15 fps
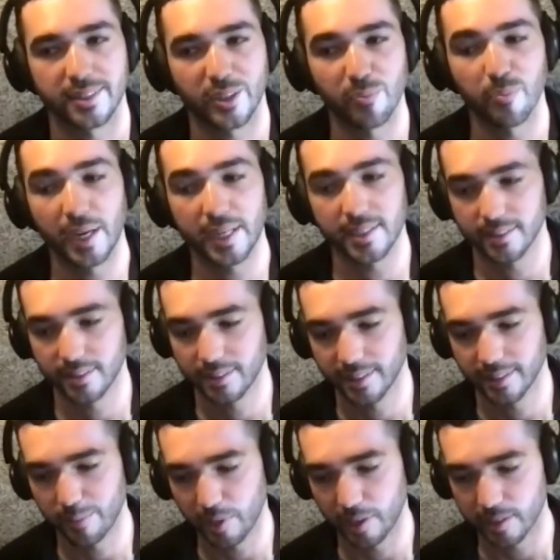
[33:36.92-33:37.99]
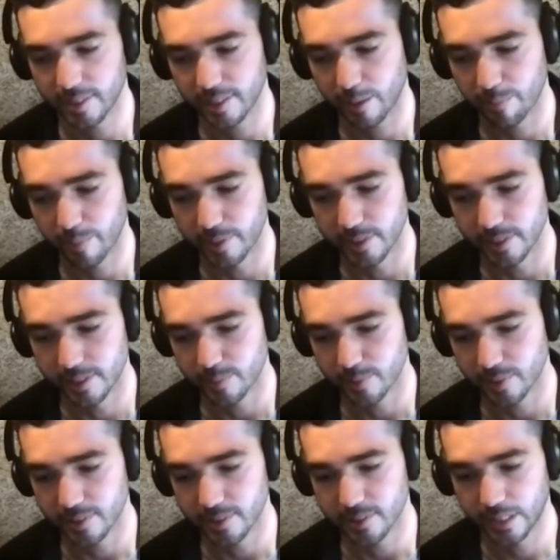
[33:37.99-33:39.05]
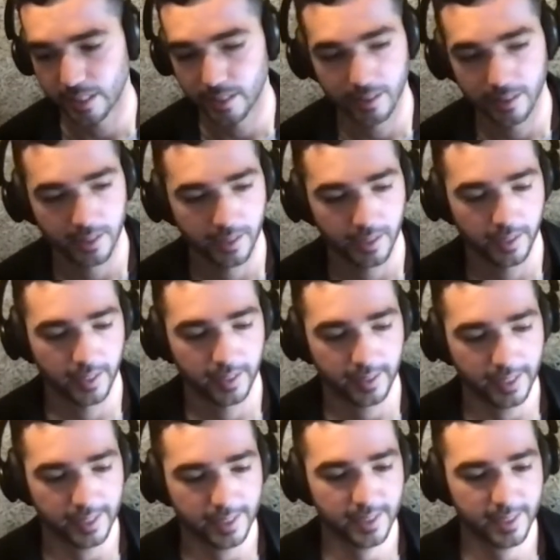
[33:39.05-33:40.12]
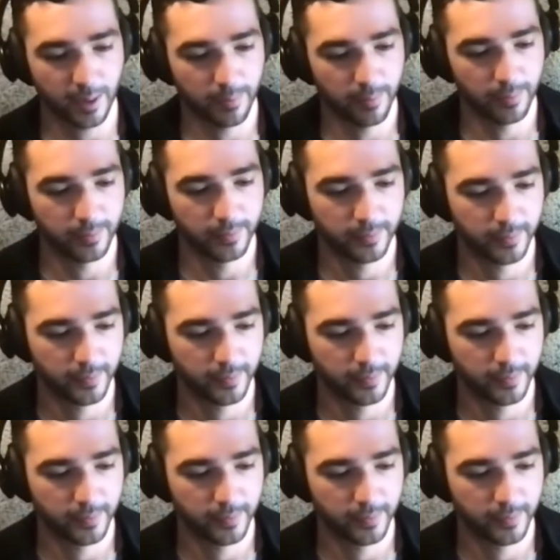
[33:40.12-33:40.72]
debate amongst companies, because there's some